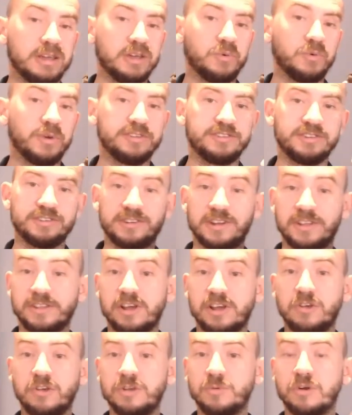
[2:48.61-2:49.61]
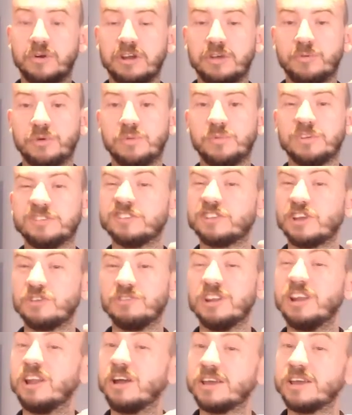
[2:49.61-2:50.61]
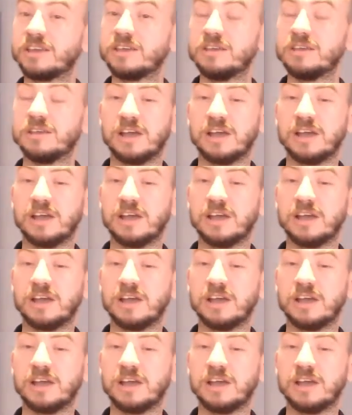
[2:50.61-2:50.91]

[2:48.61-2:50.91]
which is another Holy Warrior one, which I don't really like.